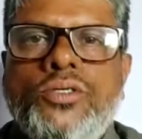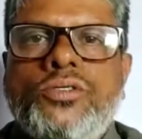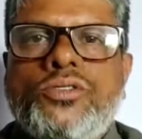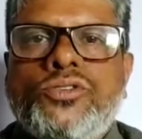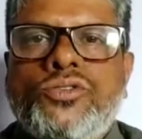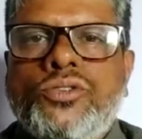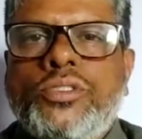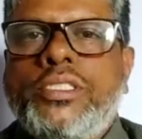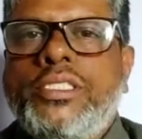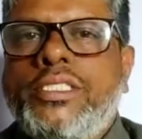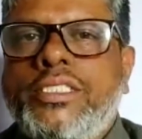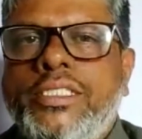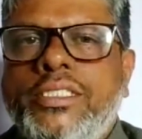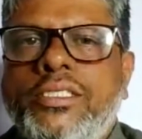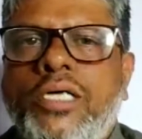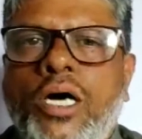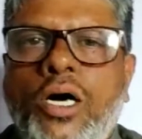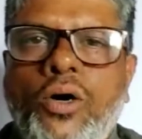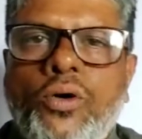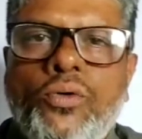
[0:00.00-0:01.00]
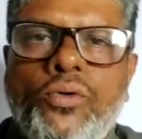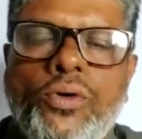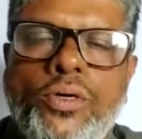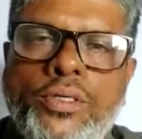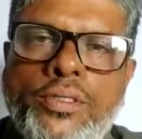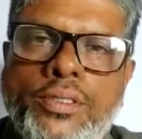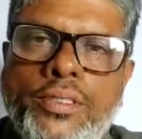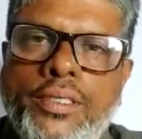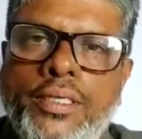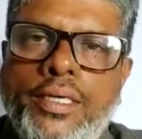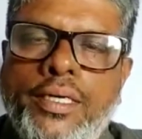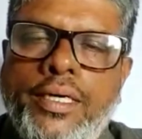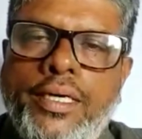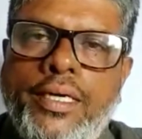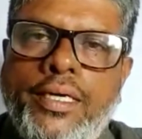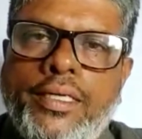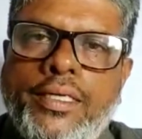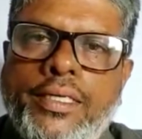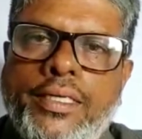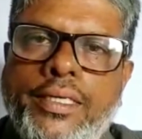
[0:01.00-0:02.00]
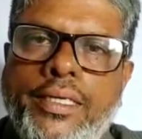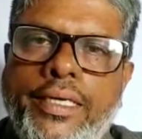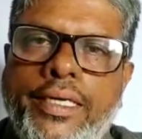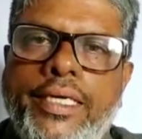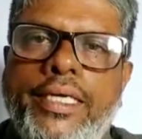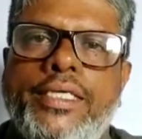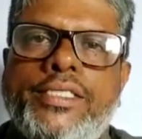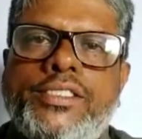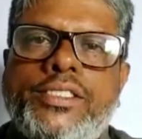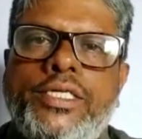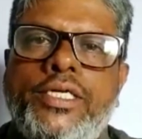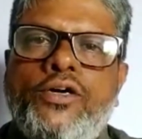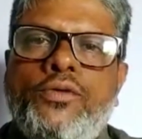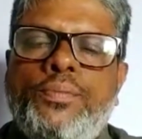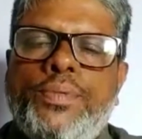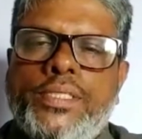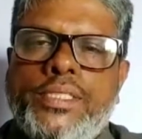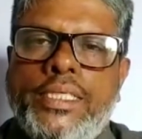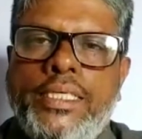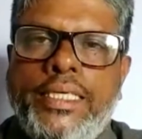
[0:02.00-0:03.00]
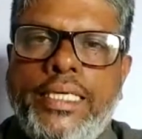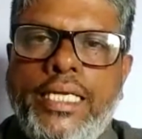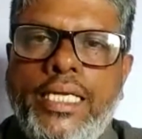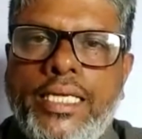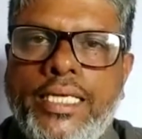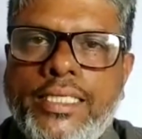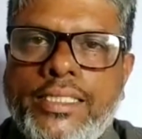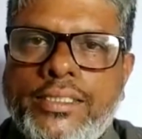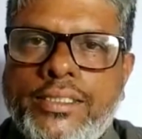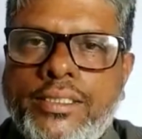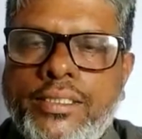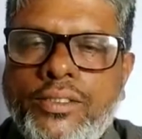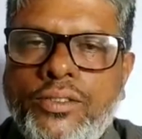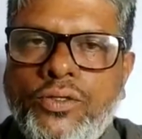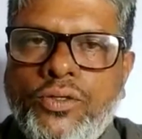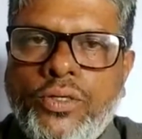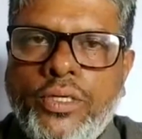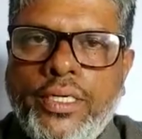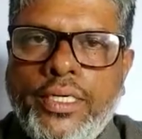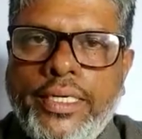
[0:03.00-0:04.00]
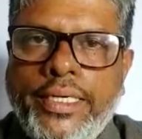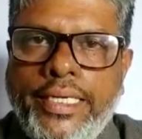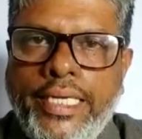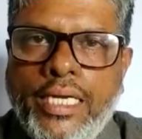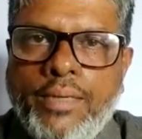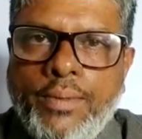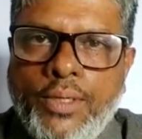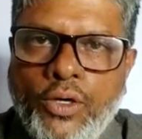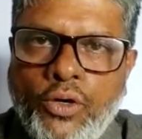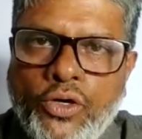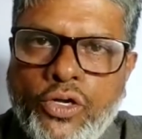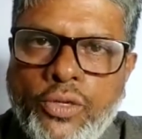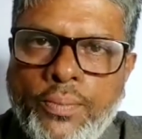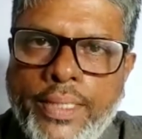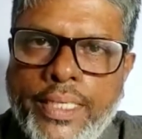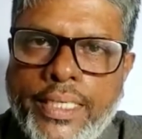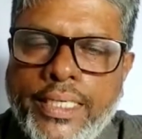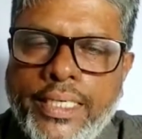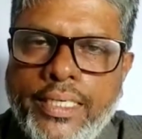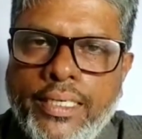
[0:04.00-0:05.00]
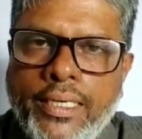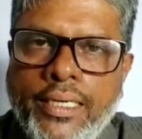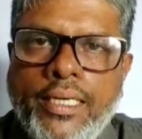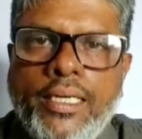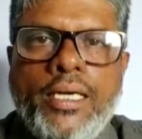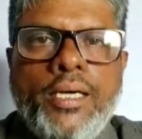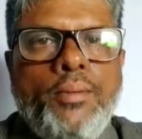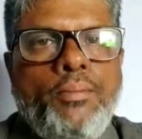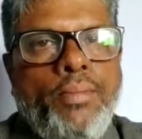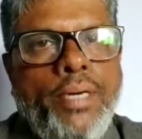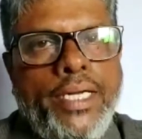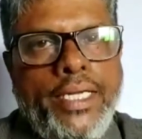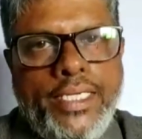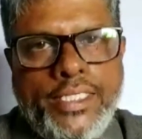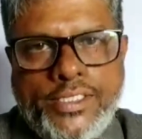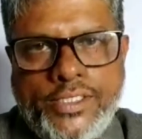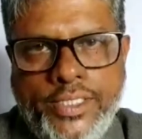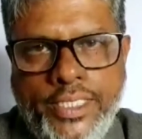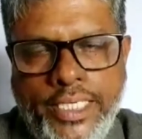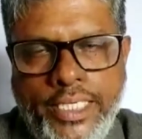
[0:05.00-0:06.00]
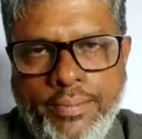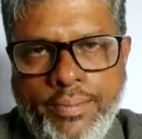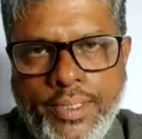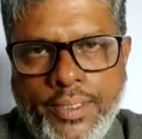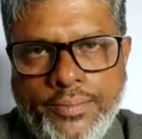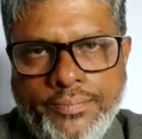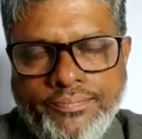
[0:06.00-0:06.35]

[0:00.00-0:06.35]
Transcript: So this is how a history of present illness can be documented by a scribe.